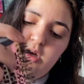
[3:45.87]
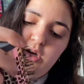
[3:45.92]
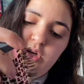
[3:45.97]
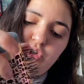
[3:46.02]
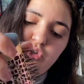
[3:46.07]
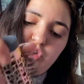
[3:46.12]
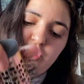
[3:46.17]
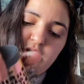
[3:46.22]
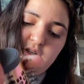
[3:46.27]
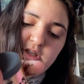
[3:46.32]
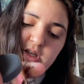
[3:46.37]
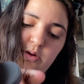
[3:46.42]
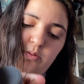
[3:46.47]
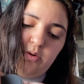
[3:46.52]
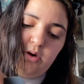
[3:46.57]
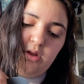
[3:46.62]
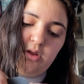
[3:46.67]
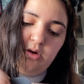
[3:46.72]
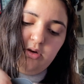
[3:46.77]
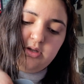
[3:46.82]
just to see what
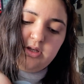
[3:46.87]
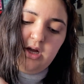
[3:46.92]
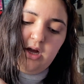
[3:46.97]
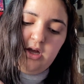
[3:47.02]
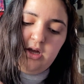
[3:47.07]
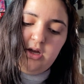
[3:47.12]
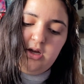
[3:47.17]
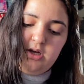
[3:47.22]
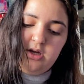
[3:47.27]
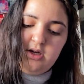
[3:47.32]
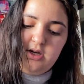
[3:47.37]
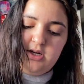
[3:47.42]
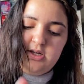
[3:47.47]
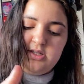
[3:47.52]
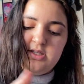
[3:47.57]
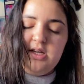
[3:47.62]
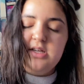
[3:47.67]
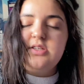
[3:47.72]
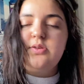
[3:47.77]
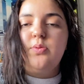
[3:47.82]
it looks like, because
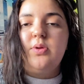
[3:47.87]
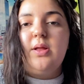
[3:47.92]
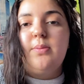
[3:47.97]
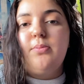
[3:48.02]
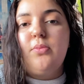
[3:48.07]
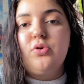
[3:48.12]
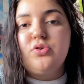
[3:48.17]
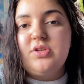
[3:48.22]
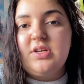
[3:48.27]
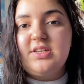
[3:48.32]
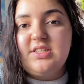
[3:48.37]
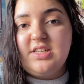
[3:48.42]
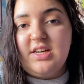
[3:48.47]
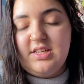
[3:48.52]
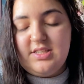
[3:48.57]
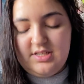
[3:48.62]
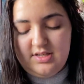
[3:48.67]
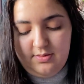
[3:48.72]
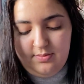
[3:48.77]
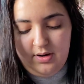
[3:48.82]
that's the one I'm most
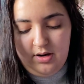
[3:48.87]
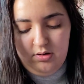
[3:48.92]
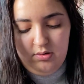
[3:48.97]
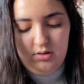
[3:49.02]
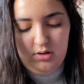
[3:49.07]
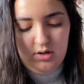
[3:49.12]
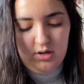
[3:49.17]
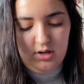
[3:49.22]
excited about.